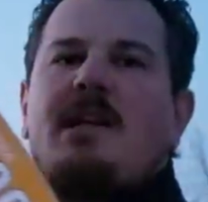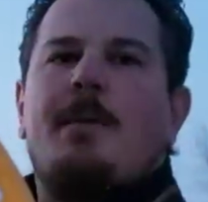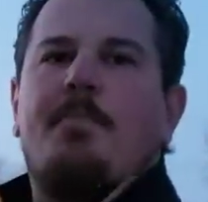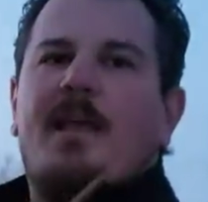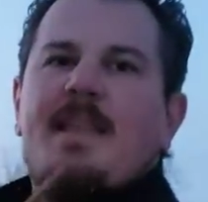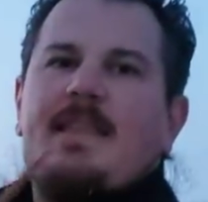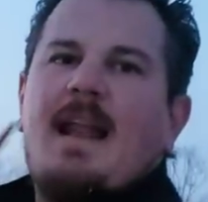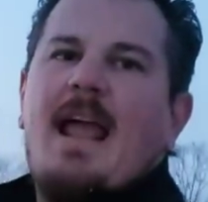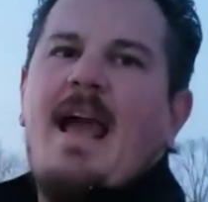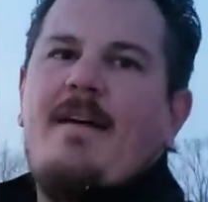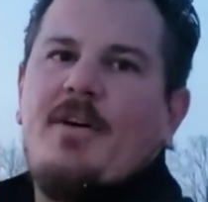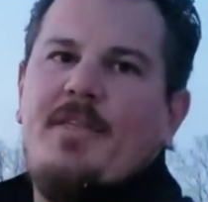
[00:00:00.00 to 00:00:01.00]
a complaint that I
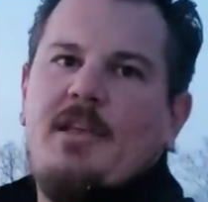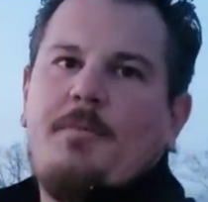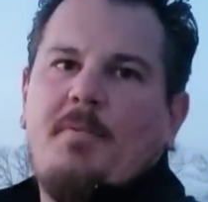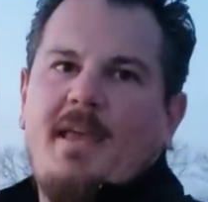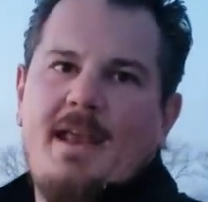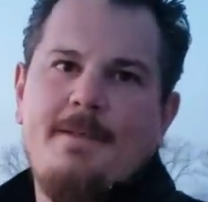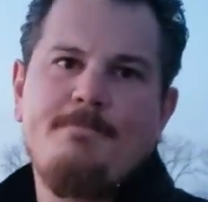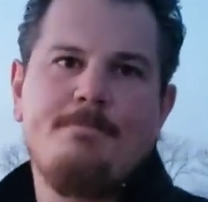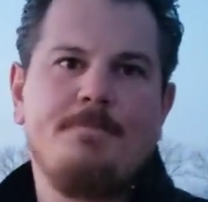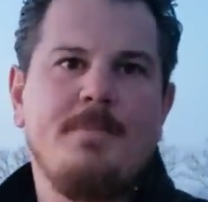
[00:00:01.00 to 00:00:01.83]
have on this plane,